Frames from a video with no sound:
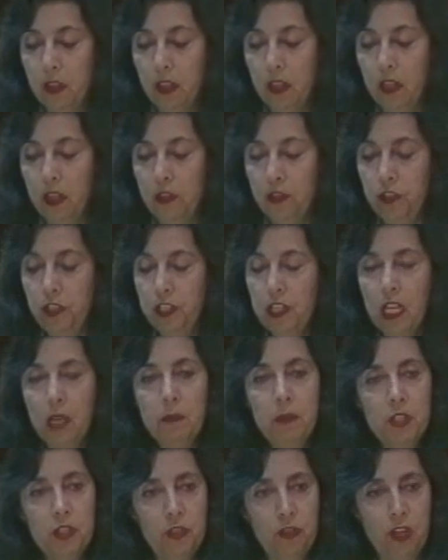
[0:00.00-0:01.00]
She
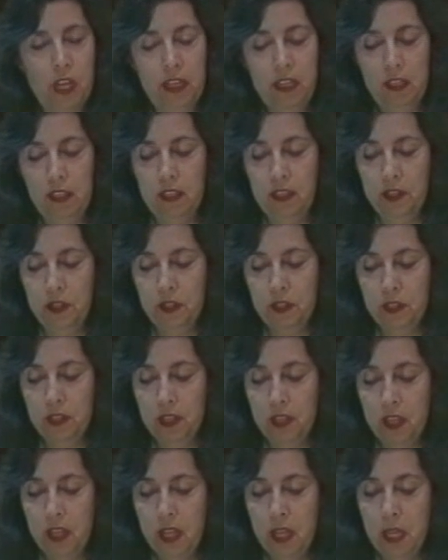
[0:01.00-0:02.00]
demonstrated this
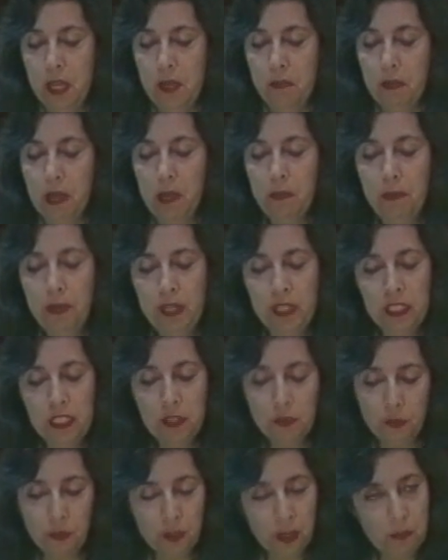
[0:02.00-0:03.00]
by bringing
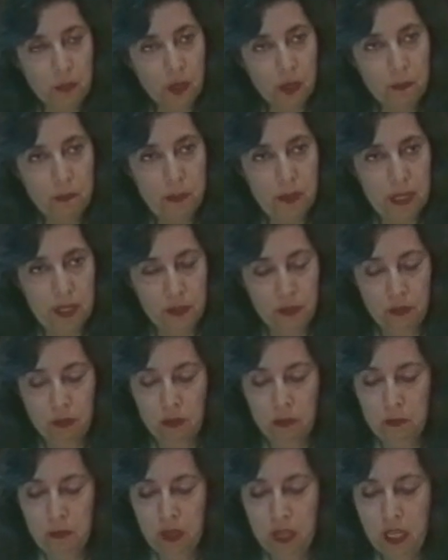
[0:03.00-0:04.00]
from her
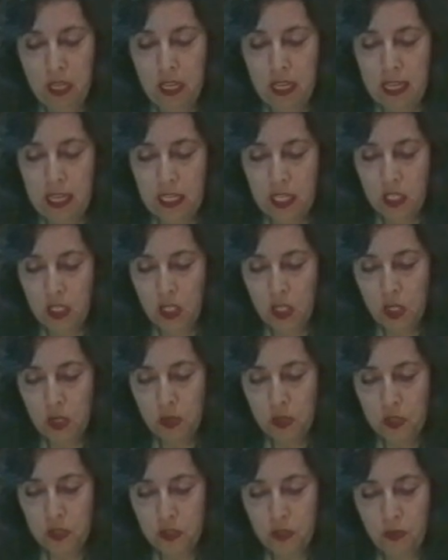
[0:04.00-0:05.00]
bedroom a
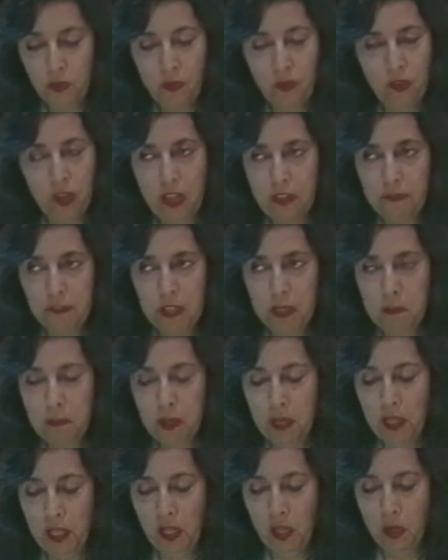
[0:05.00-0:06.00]
huge fluffy
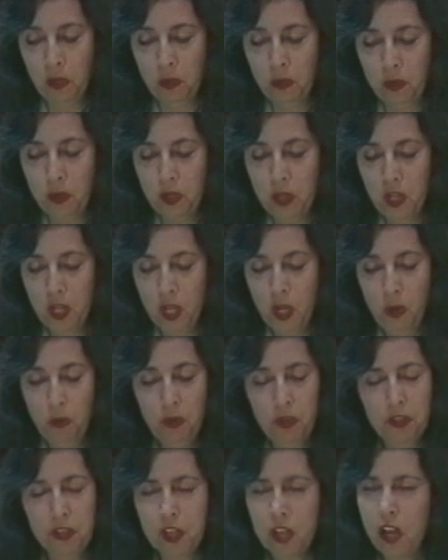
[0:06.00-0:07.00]
pillow
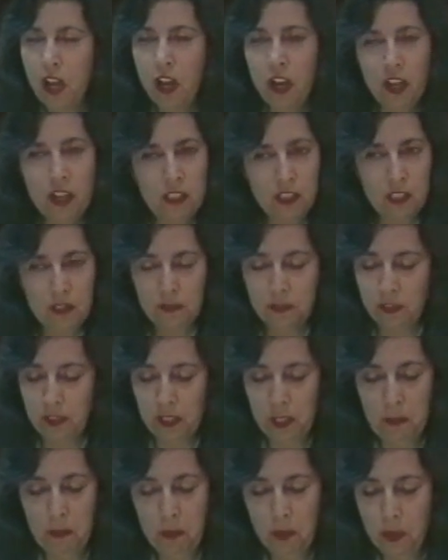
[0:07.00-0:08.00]
with colorful
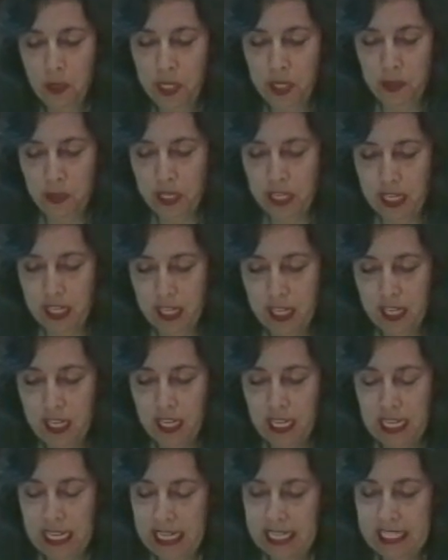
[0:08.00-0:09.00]
embroidery
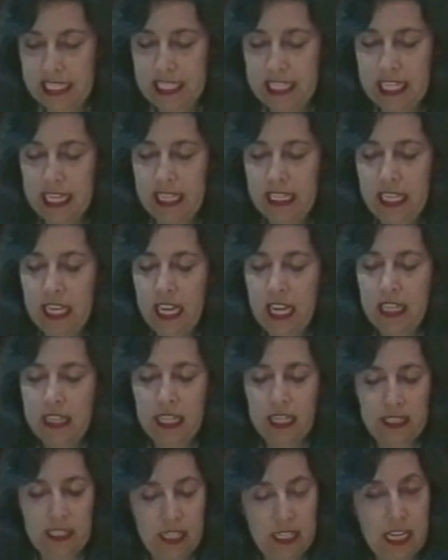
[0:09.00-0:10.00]
and said
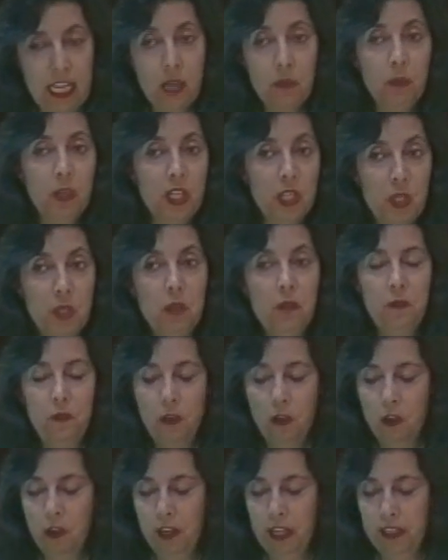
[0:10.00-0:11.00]
that the name we knew
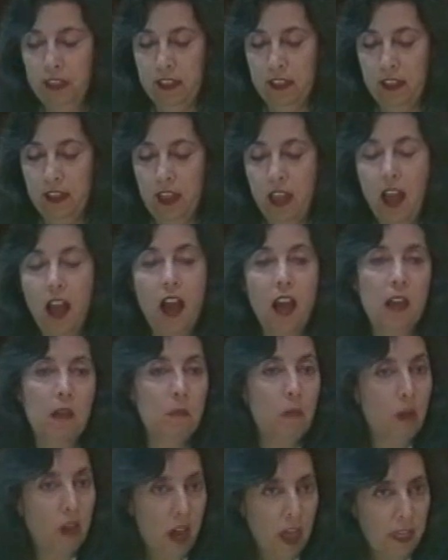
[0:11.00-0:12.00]
for it,
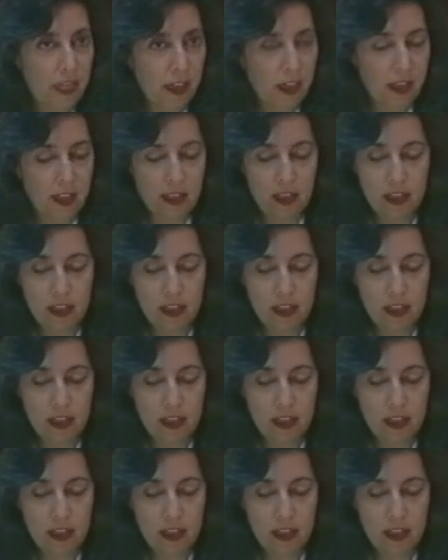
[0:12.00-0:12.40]
almohada,